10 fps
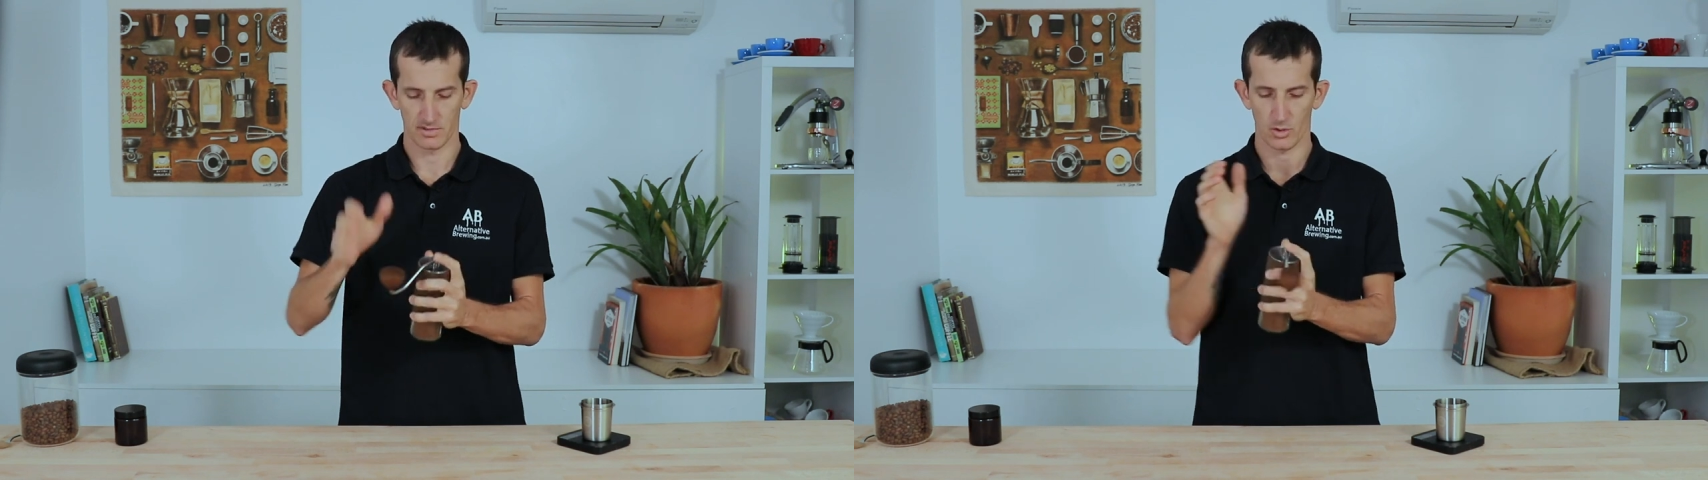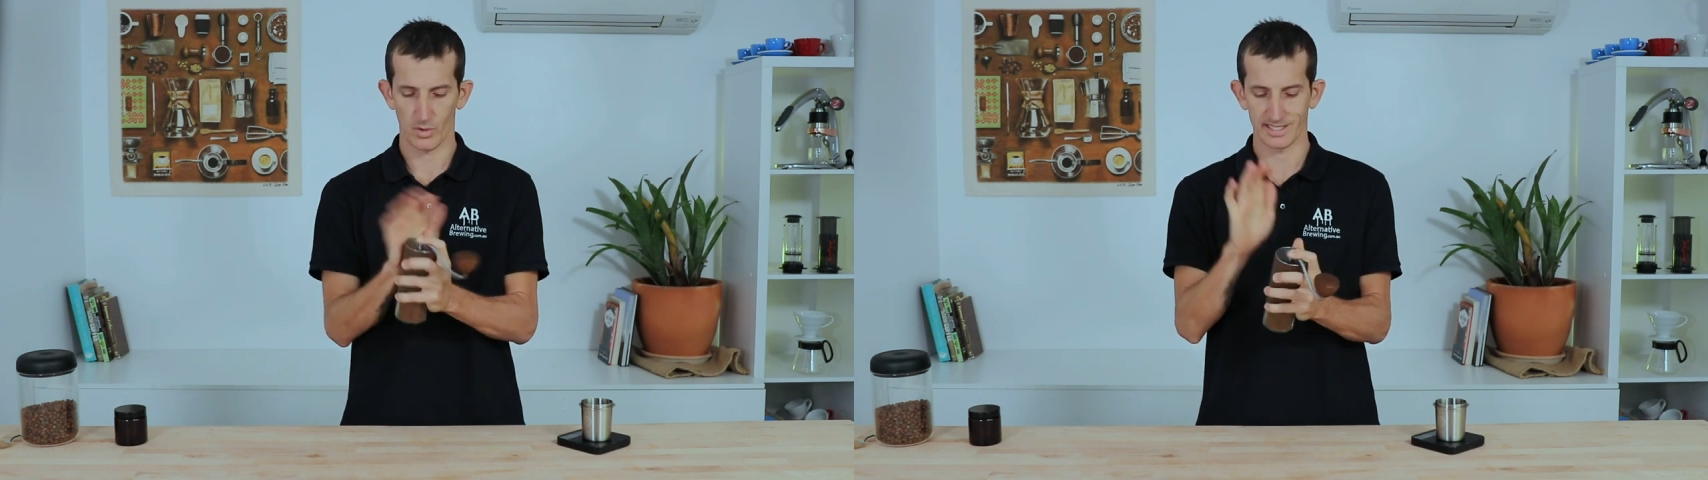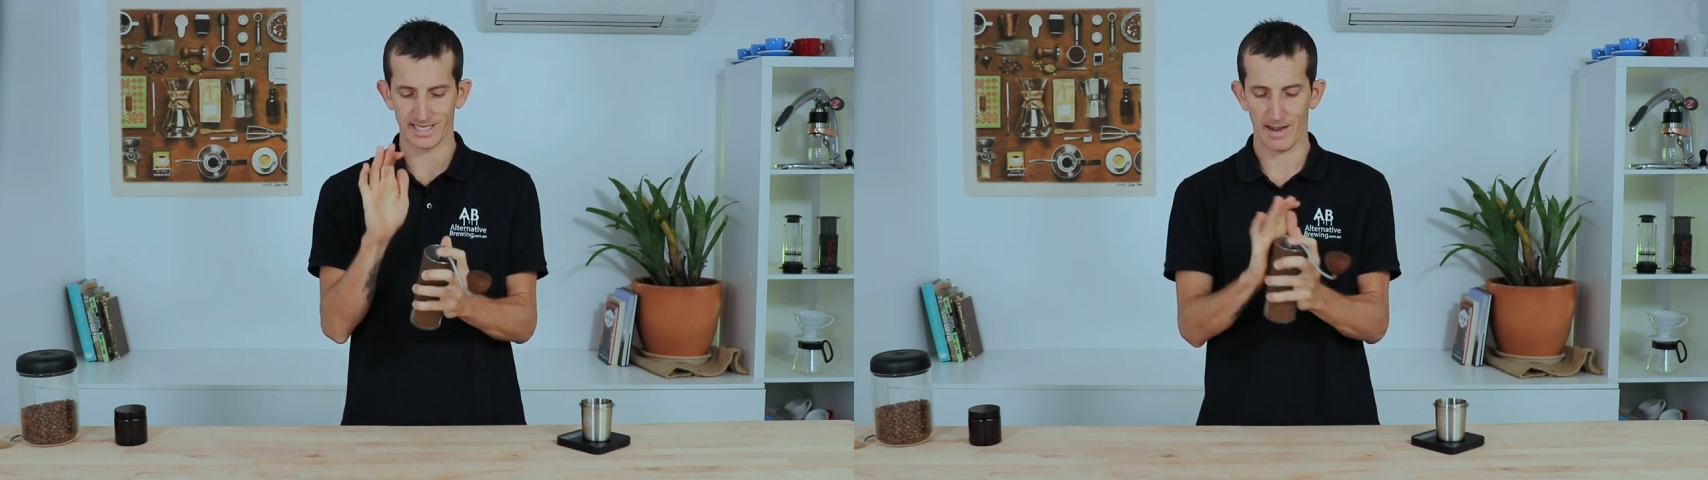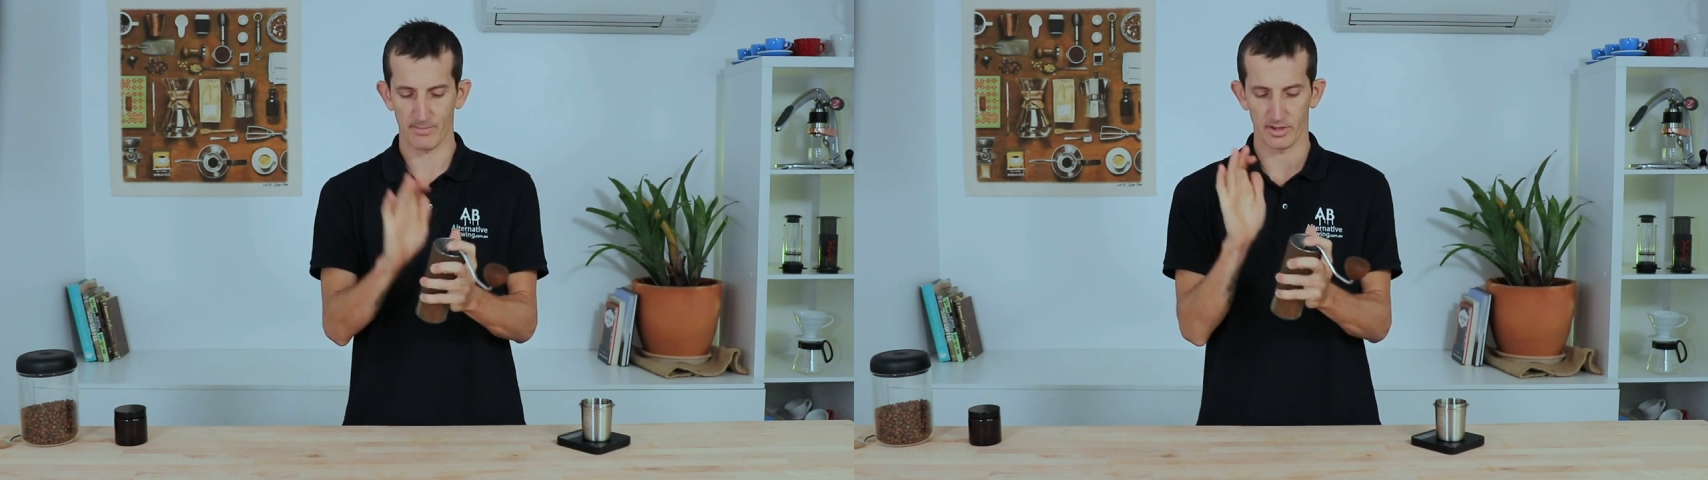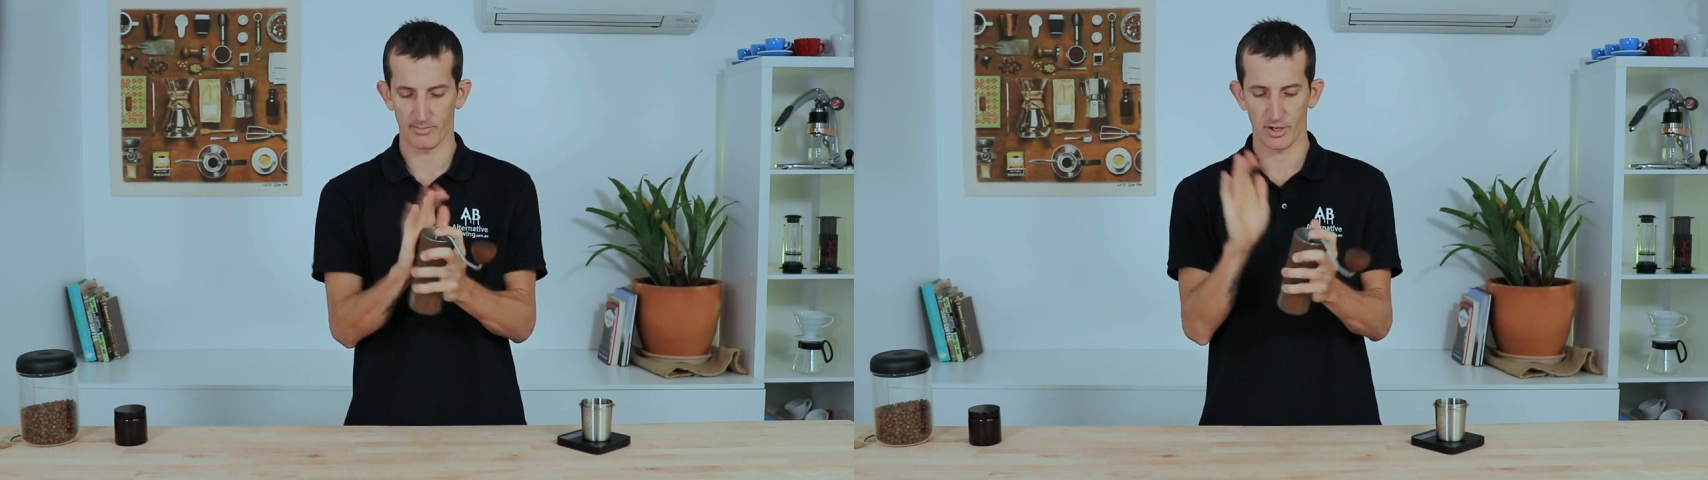Quick tap
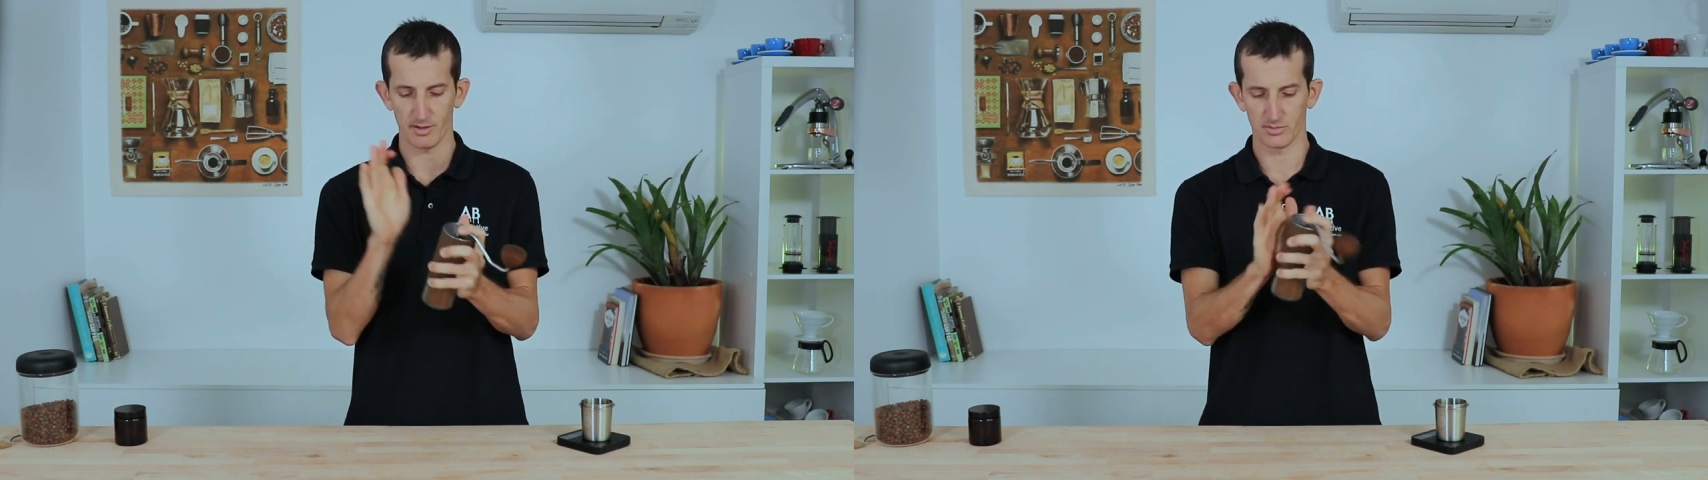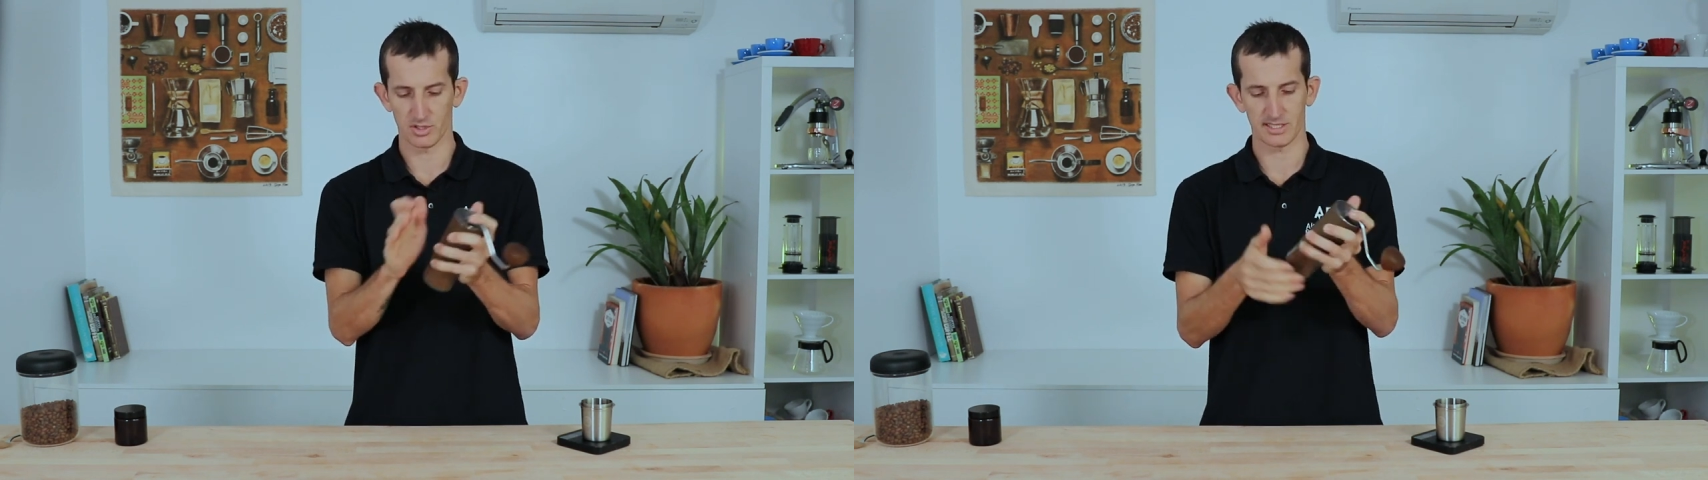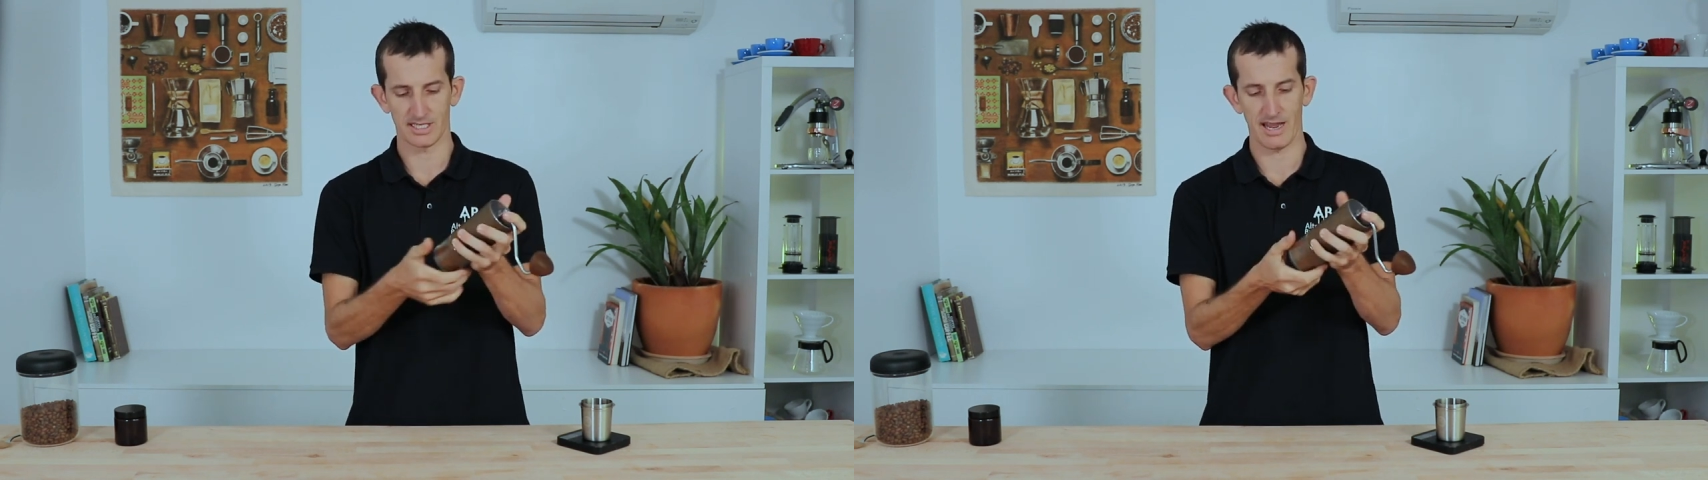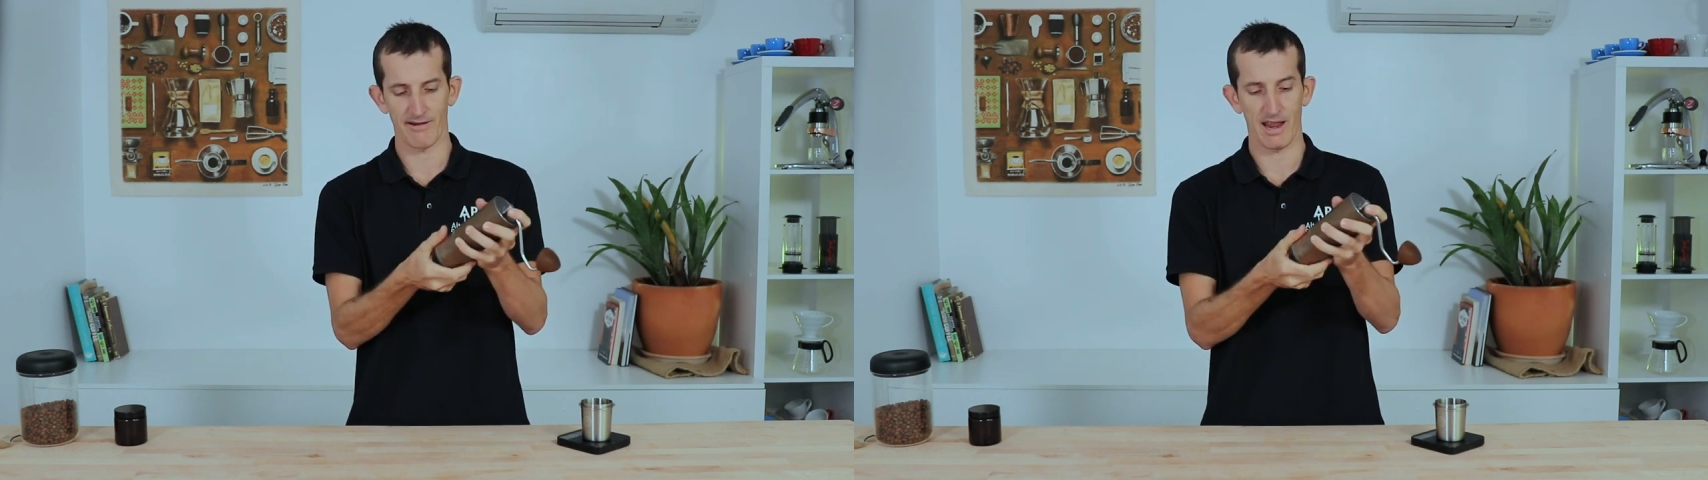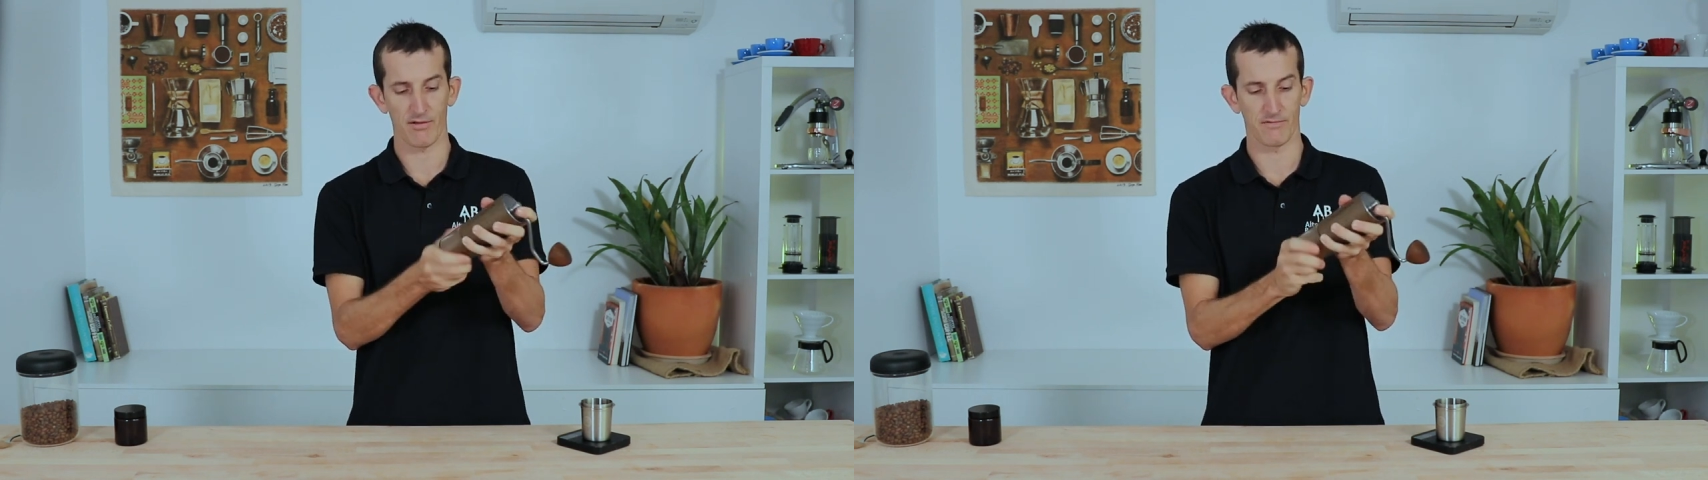at the bottom just to
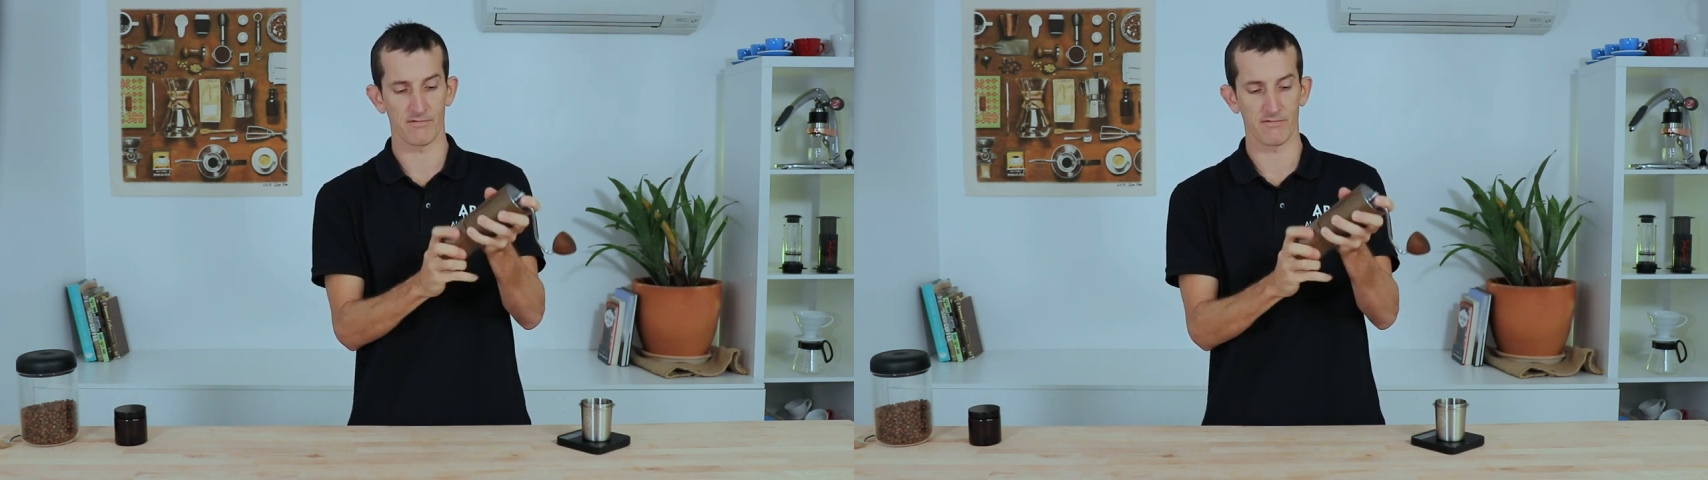get uh,